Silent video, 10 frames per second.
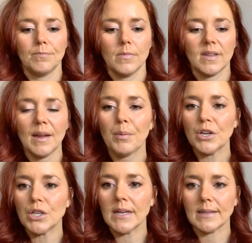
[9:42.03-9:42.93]

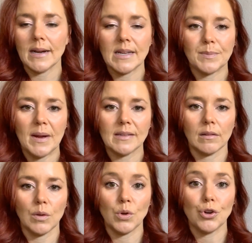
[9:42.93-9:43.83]
separation anxiety is
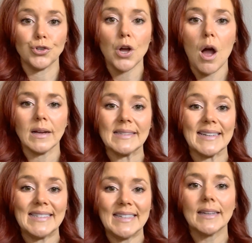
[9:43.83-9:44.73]
basically when your dog is
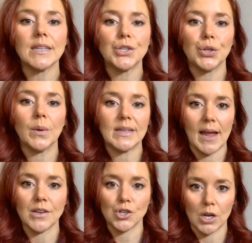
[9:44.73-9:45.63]
addicted to
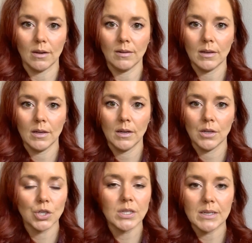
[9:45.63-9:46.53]
attention,
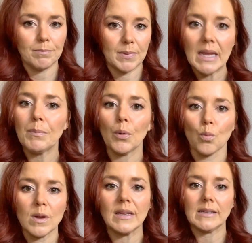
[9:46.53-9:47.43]
just to keep it
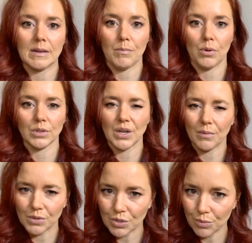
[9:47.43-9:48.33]
really simple. So I
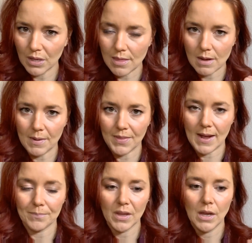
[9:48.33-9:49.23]
want you to really think about
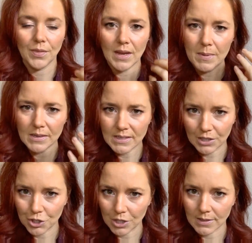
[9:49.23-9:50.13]
that. Think about
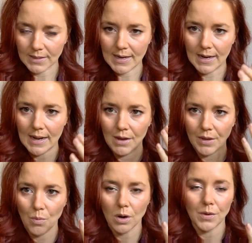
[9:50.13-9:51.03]
addictions and, and how they
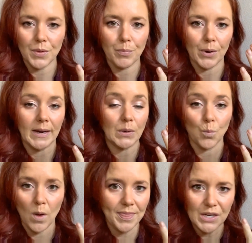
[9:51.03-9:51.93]
work on the brain
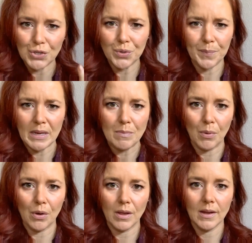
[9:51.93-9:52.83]
and what they do to
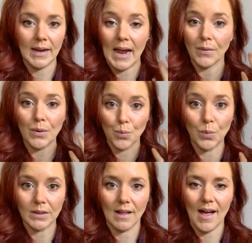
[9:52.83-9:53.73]
people and how they
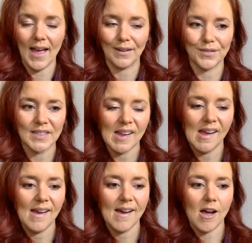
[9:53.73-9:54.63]
ruin lives.
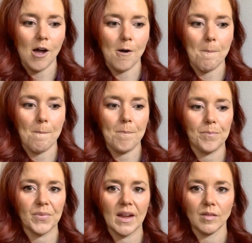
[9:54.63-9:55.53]
Um,
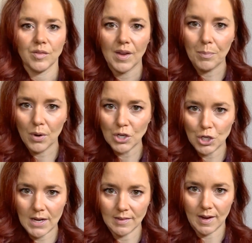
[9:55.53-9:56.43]

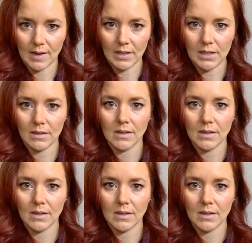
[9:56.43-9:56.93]
separation anxiety